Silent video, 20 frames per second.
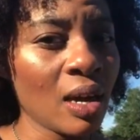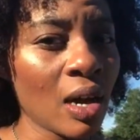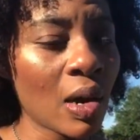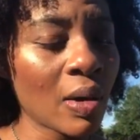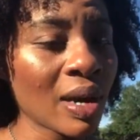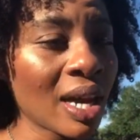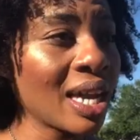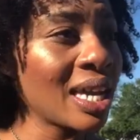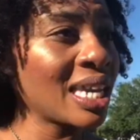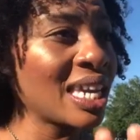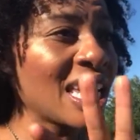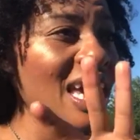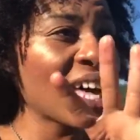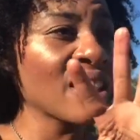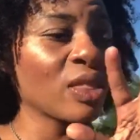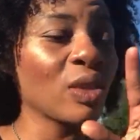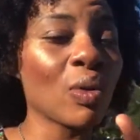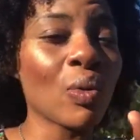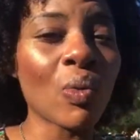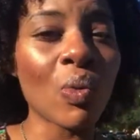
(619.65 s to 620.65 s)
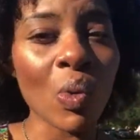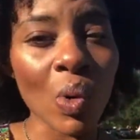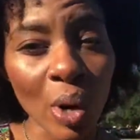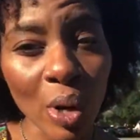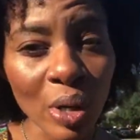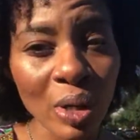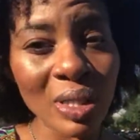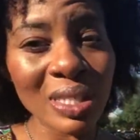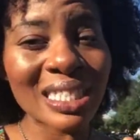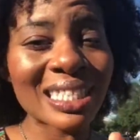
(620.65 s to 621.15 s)
Okay, he had the
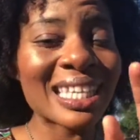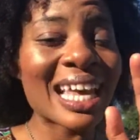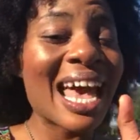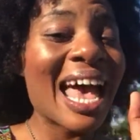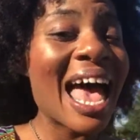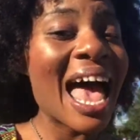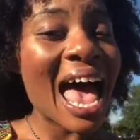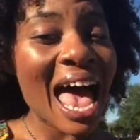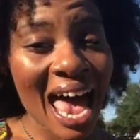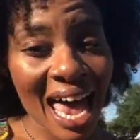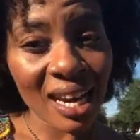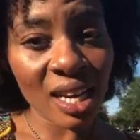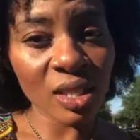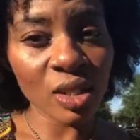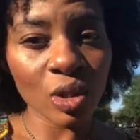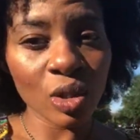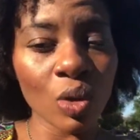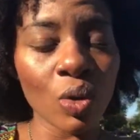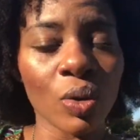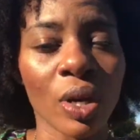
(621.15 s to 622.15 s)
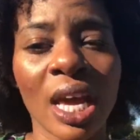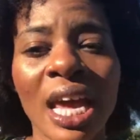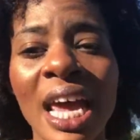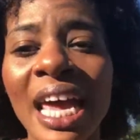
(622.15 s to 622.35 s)
worst attitude.